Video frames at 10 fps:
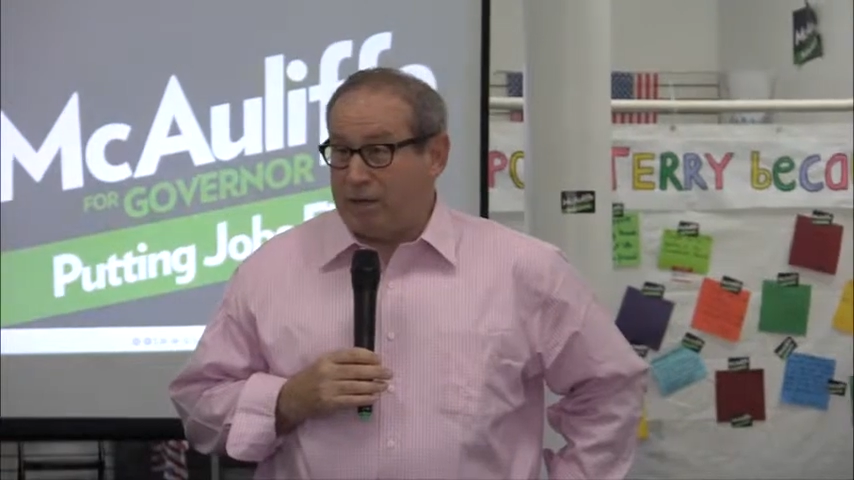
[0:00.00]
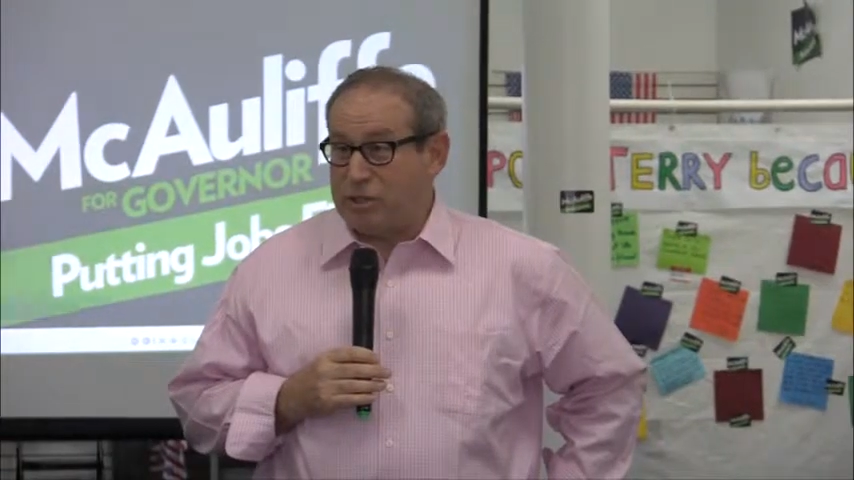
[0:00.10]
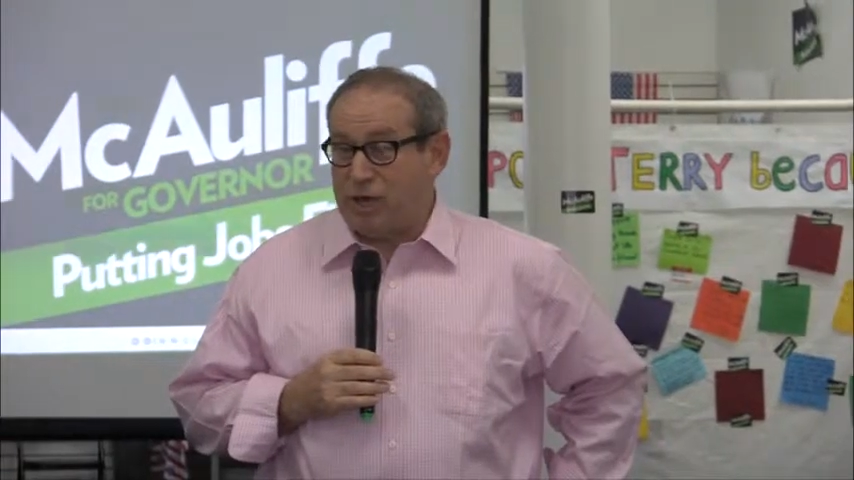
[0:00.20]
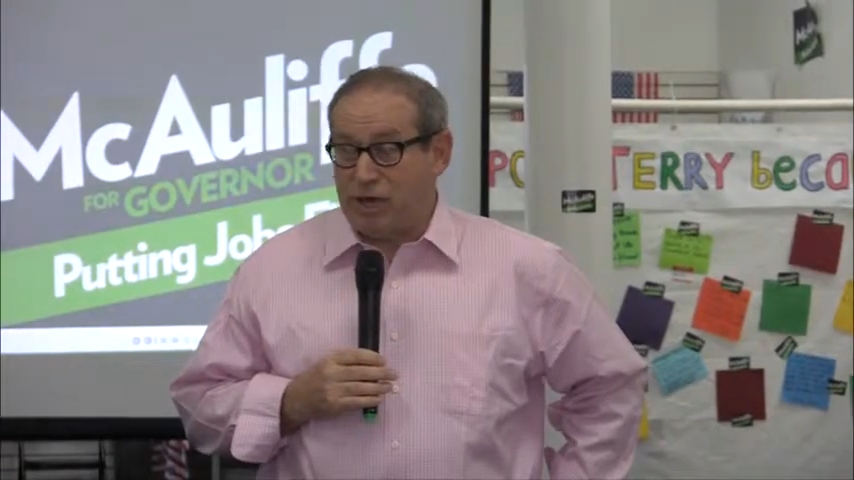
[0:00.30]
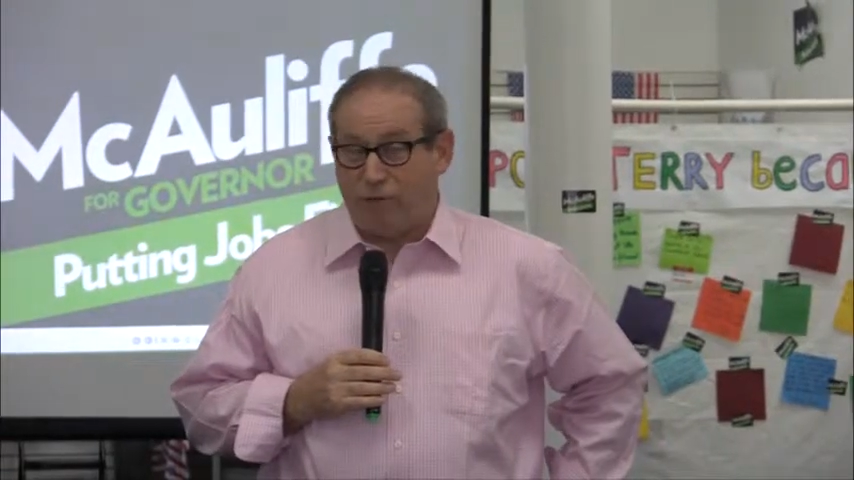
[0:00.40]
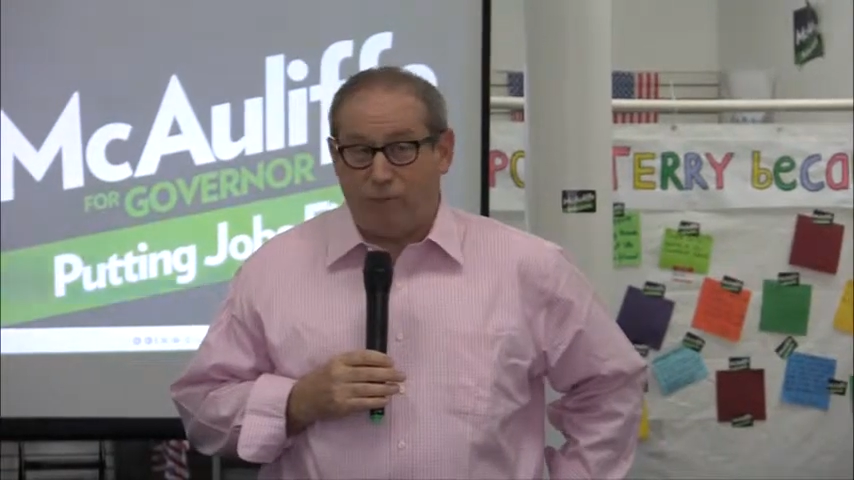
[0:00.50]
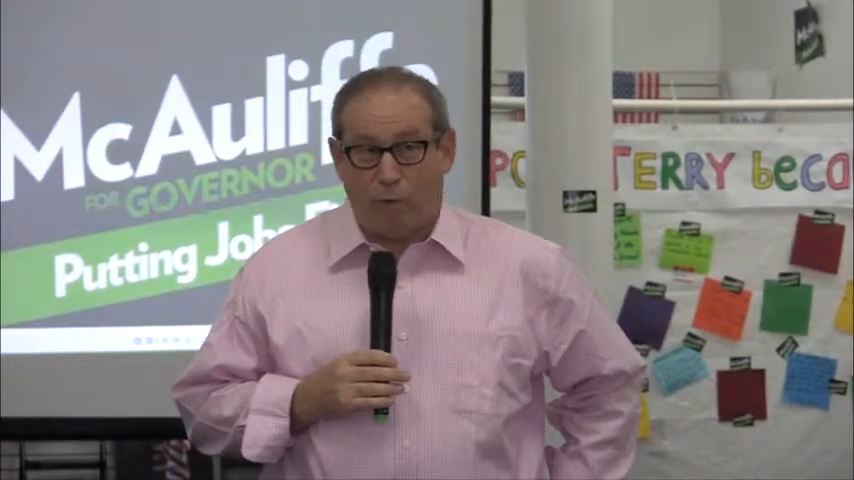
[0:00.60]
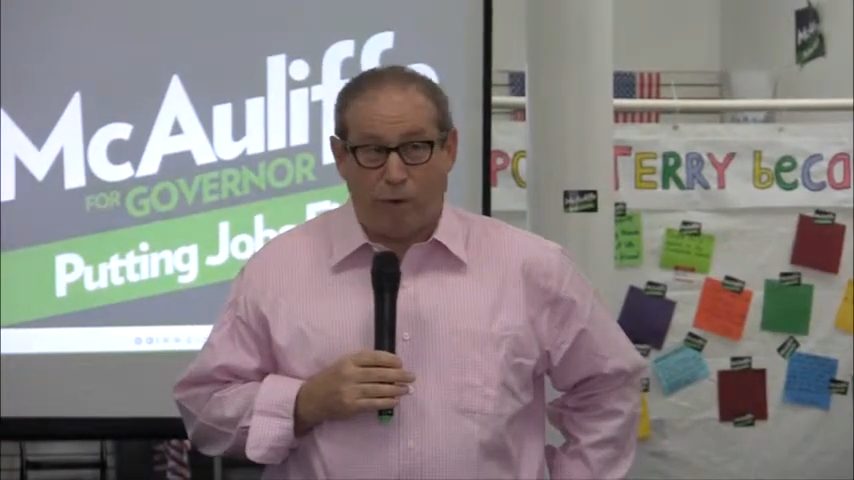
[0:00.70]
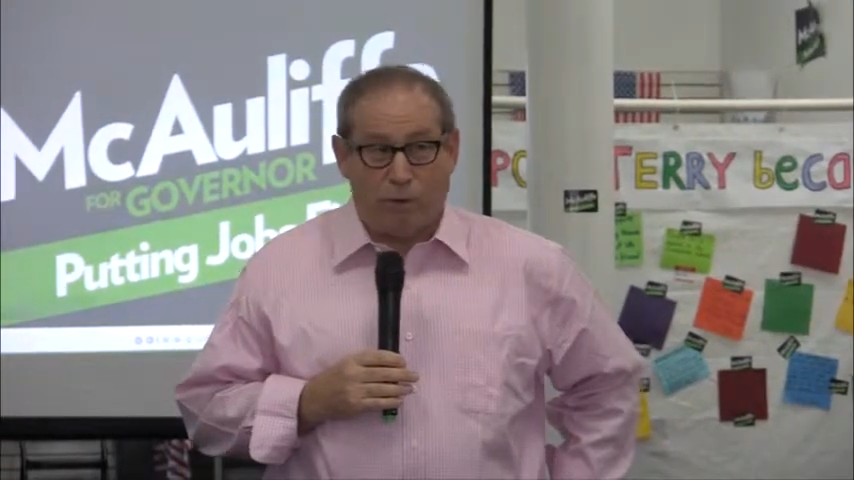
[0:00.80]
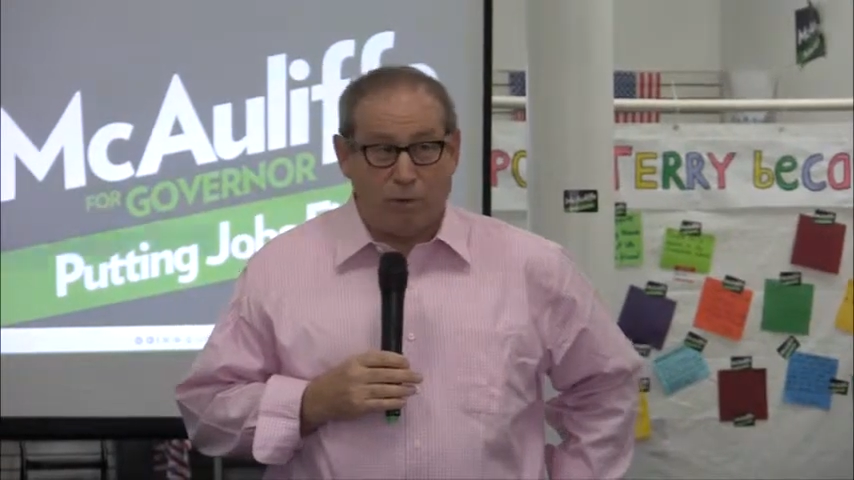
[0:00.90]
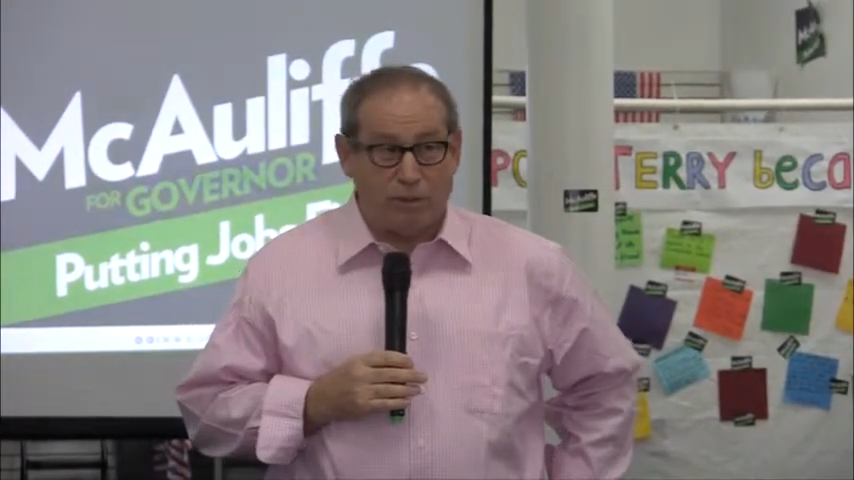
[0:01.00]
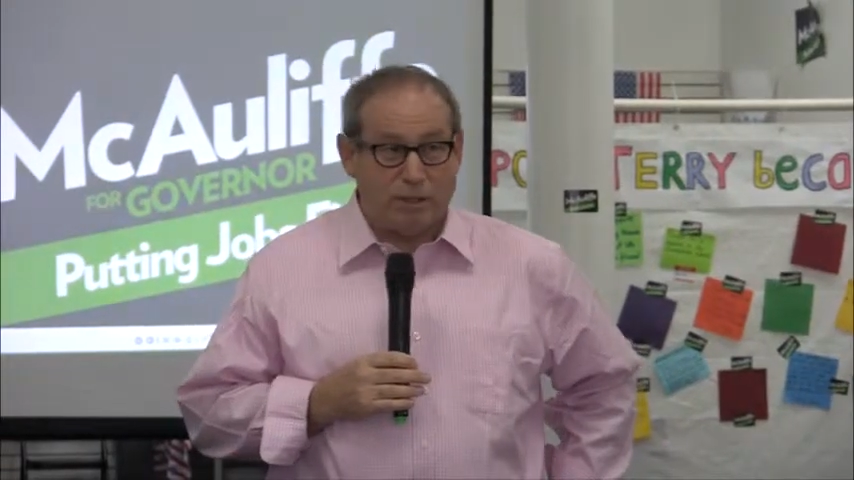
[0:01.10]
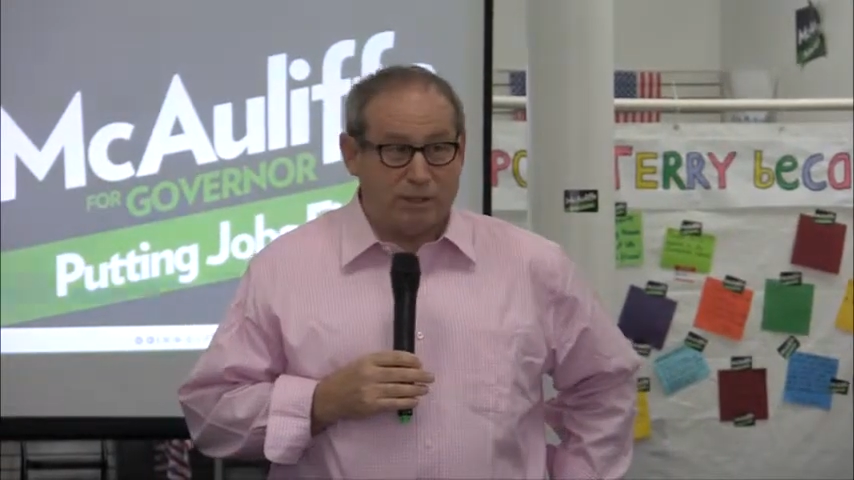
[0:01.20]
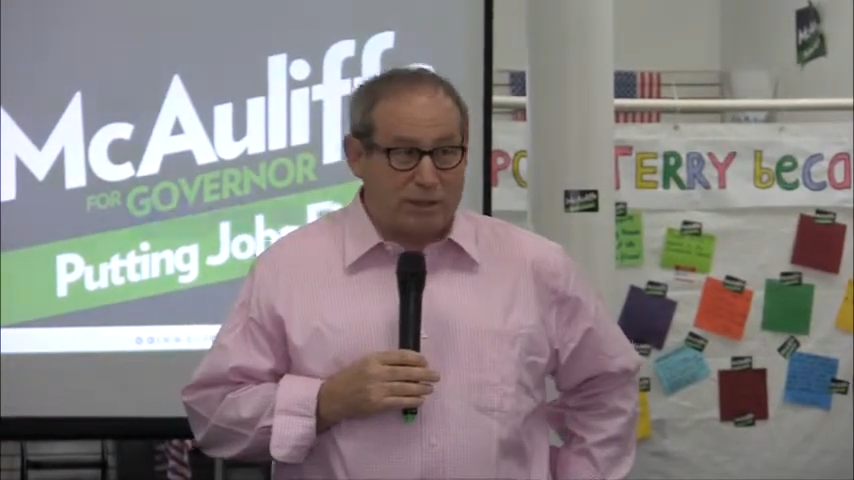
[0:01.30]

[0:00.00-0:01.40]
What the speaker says: educating 4-year-olds has